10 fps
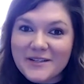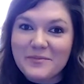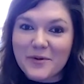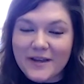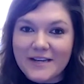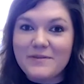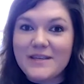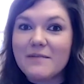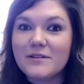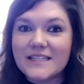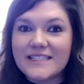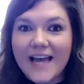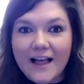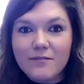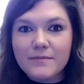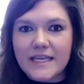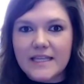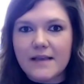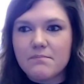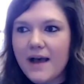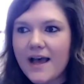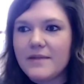boy to be able to tell me like, Mom,